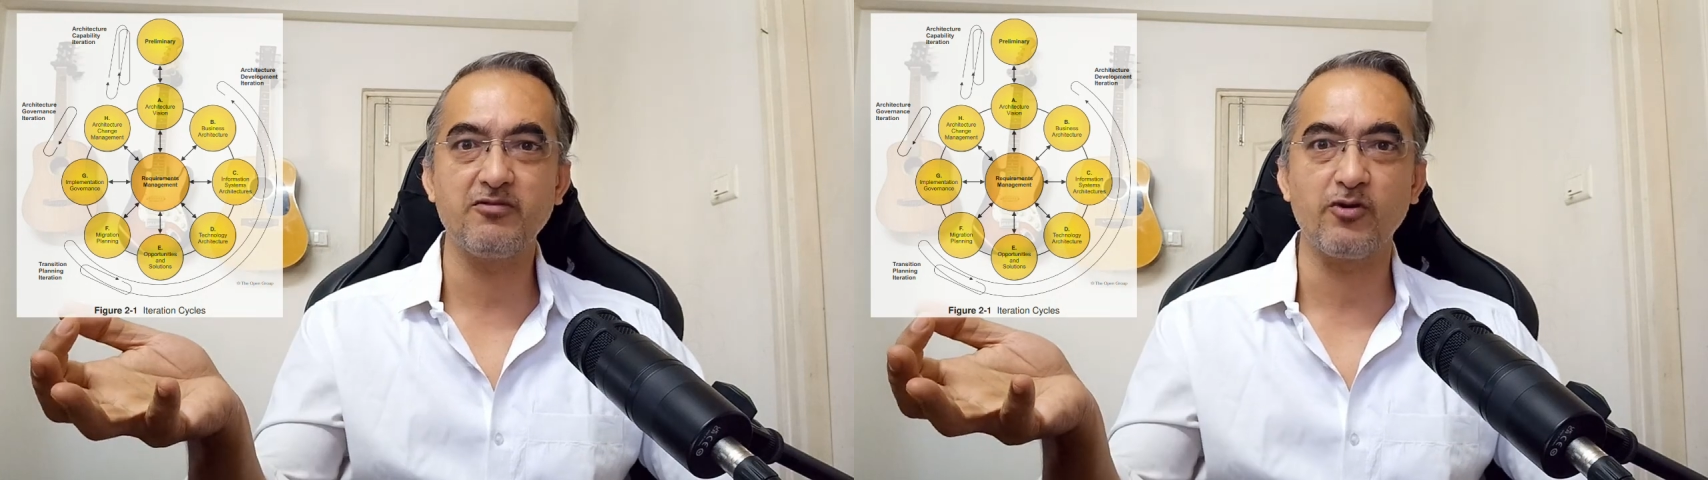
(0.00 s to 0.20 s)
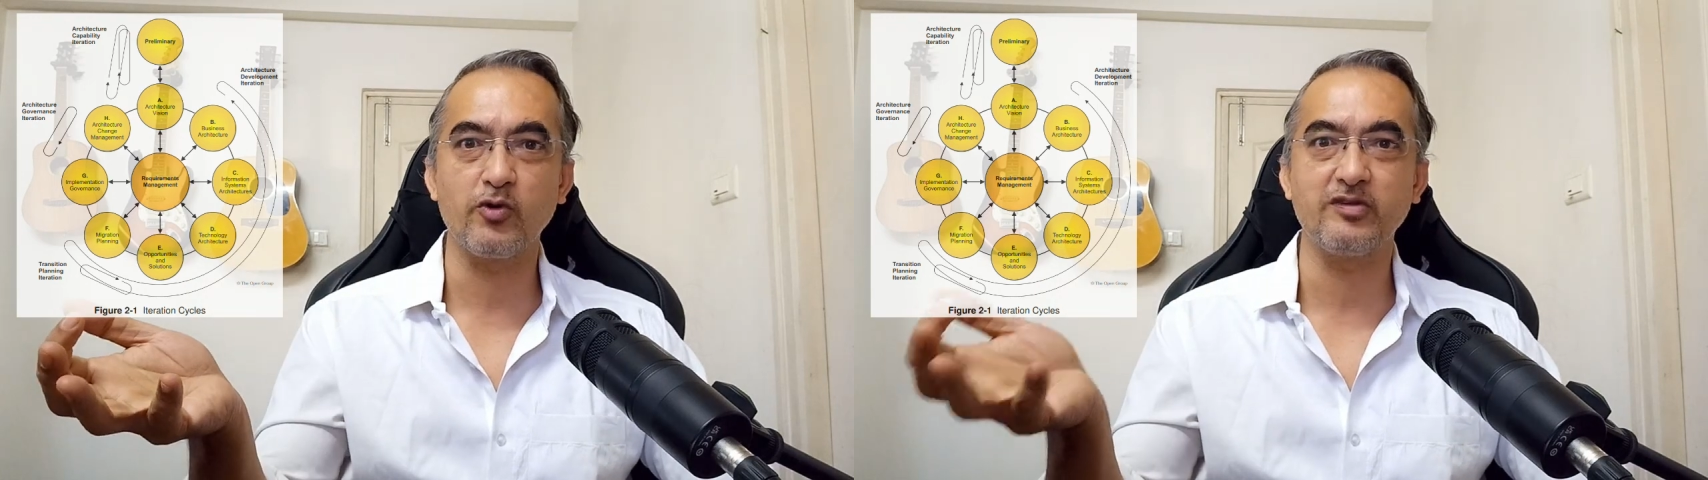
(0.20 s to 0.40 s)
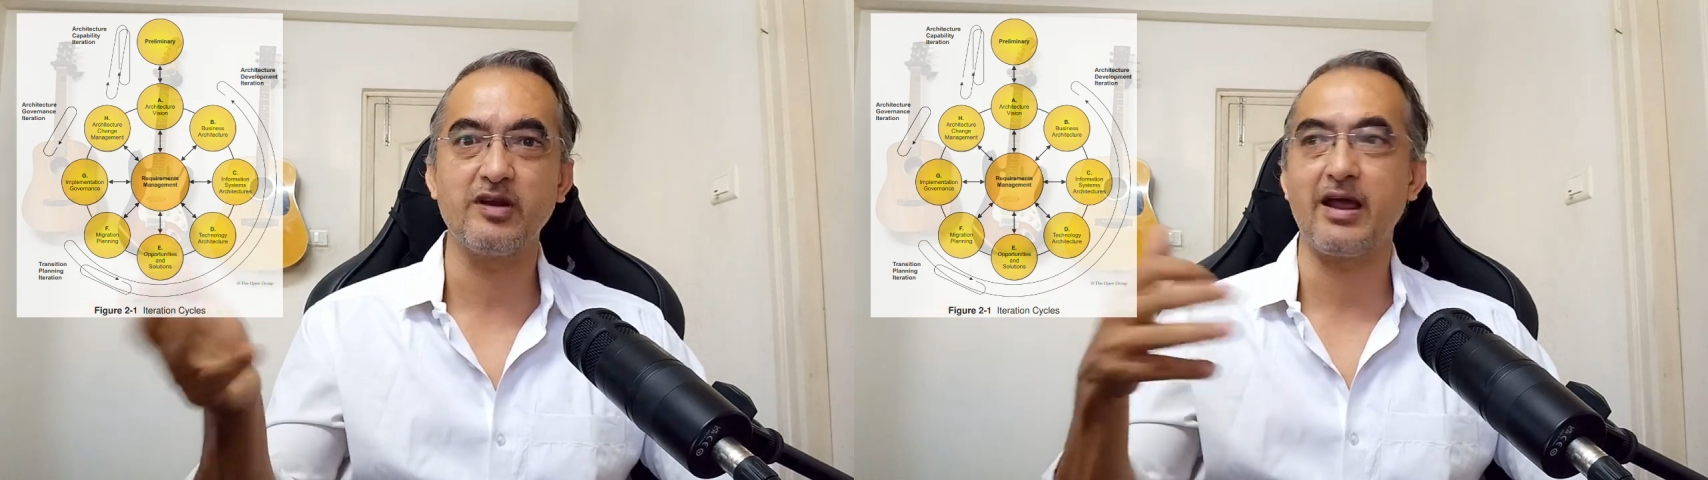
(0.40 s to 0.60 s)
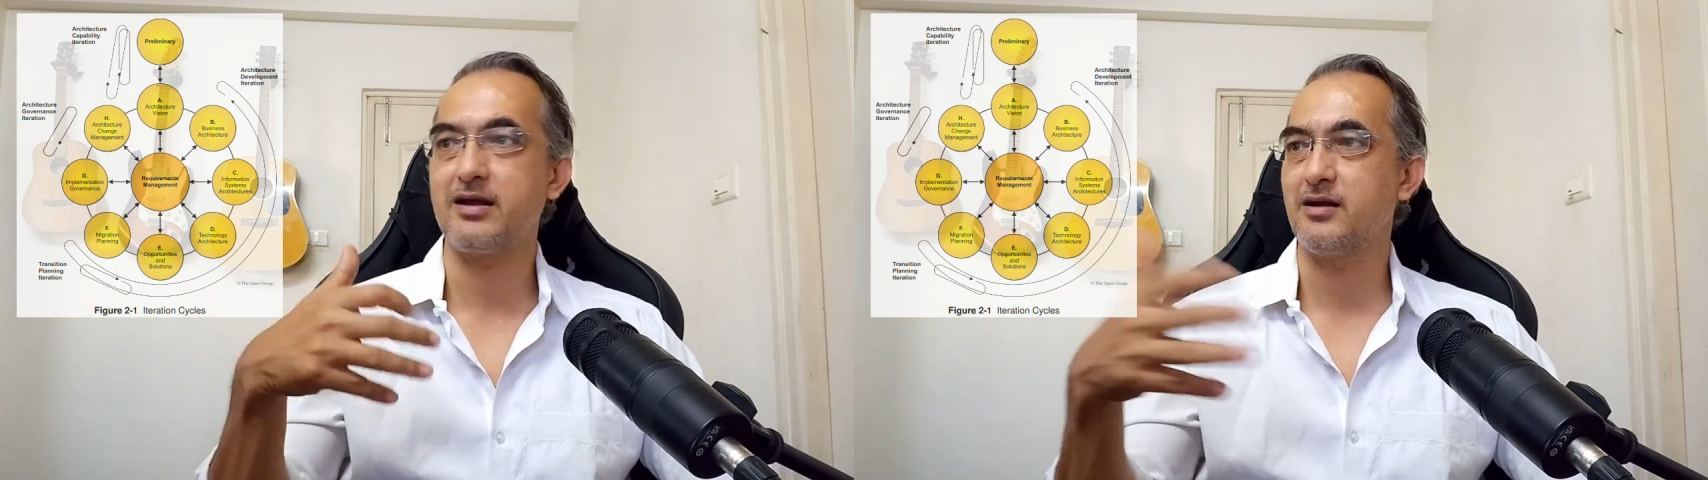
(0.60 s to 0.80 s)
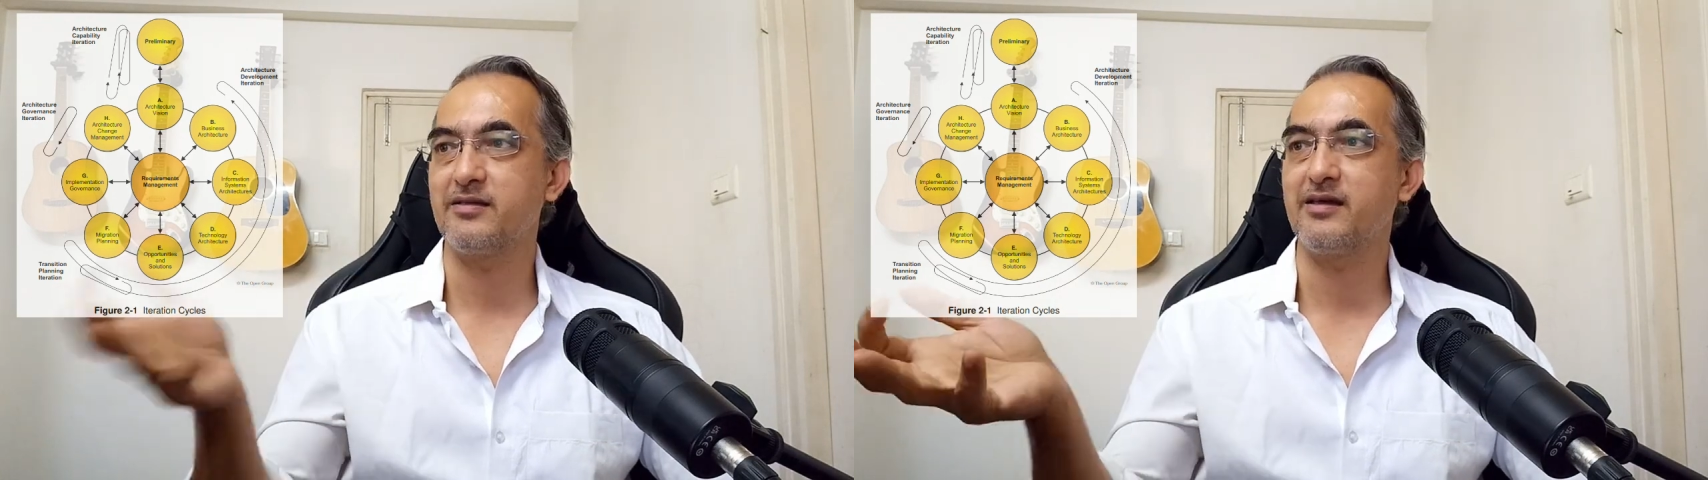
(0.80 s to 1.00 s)
frozen yet,
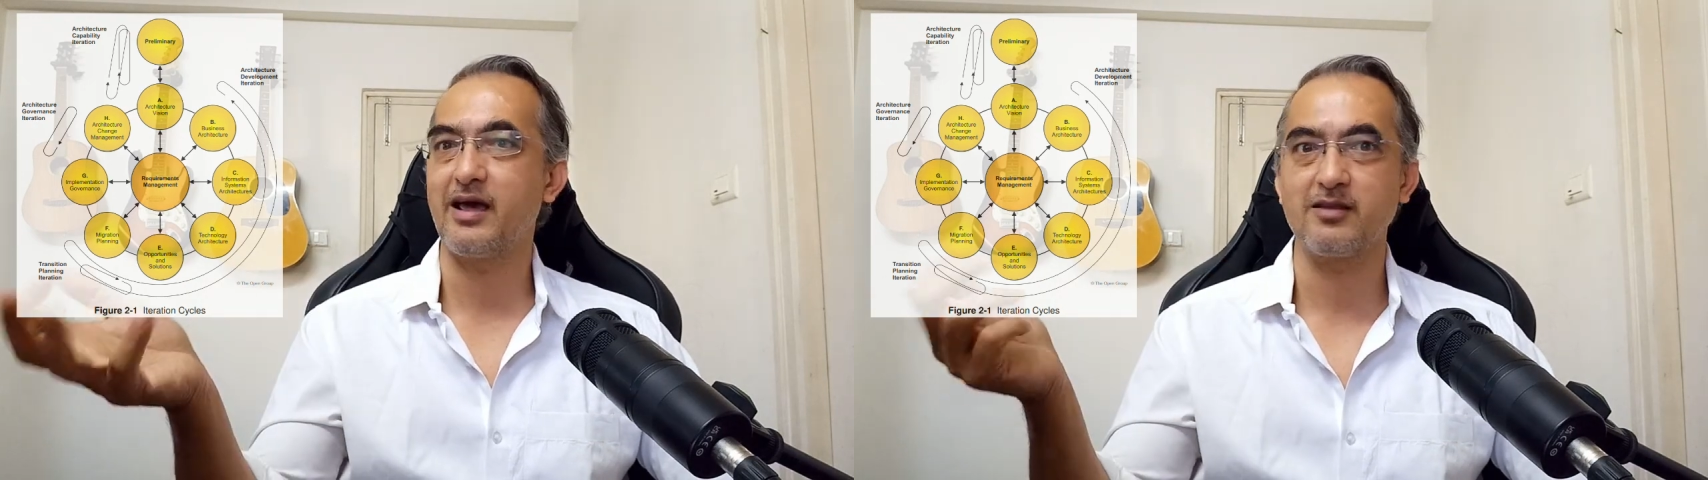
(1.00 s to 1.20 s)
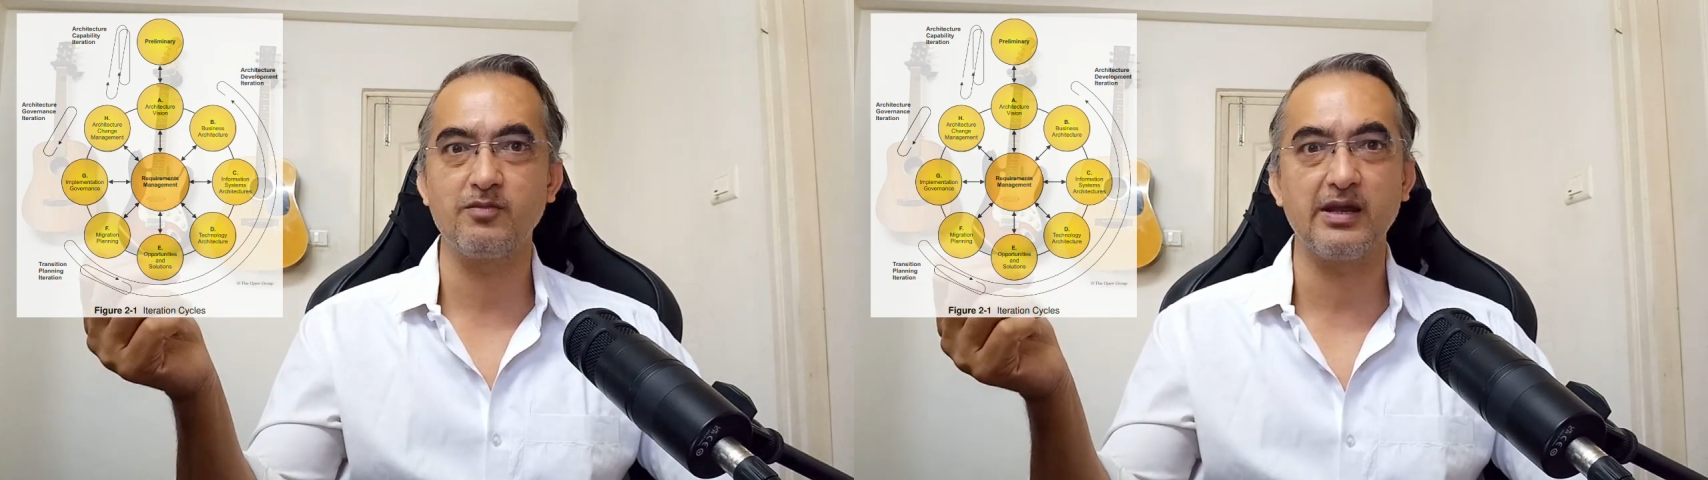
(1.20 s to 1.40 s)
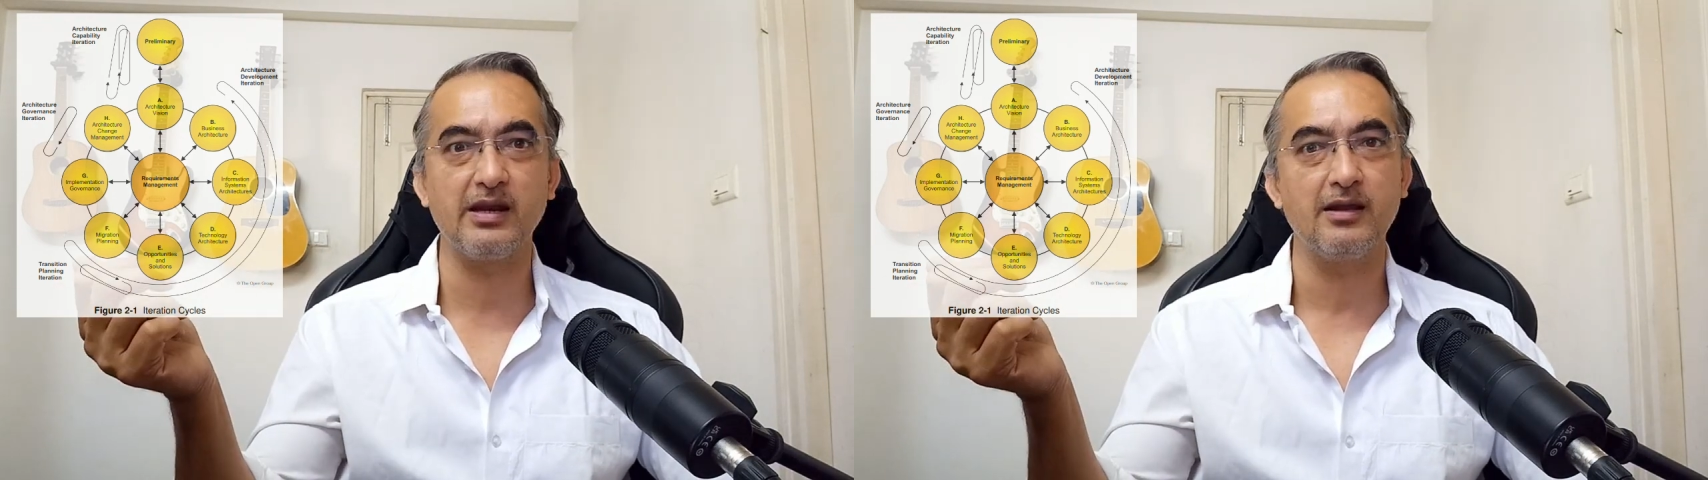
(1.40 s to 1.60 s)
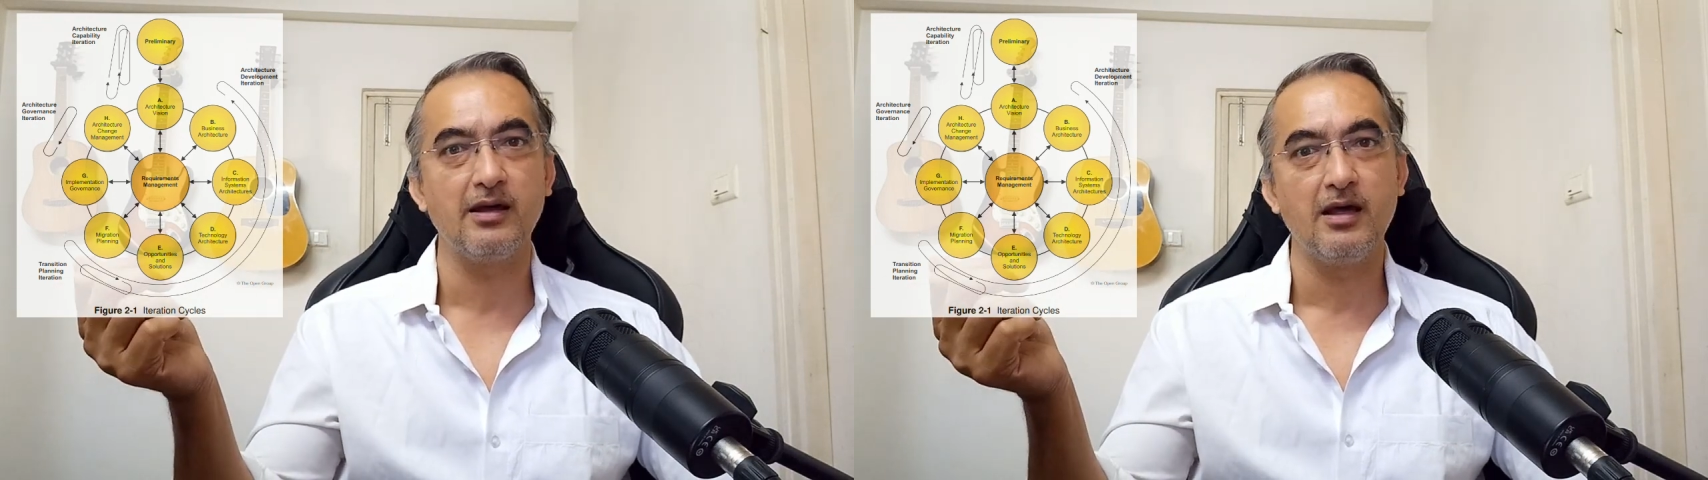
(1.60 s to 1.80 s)
nothing has been